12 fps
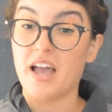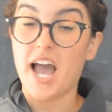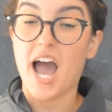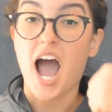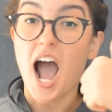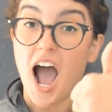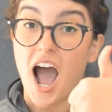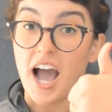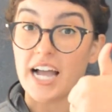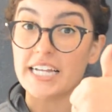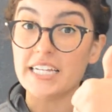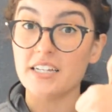
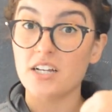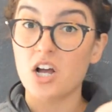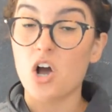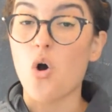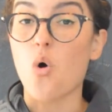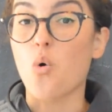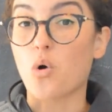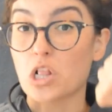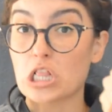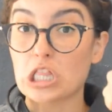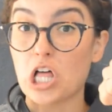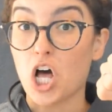High or
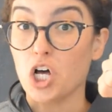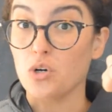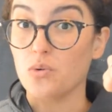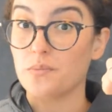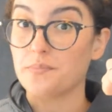low?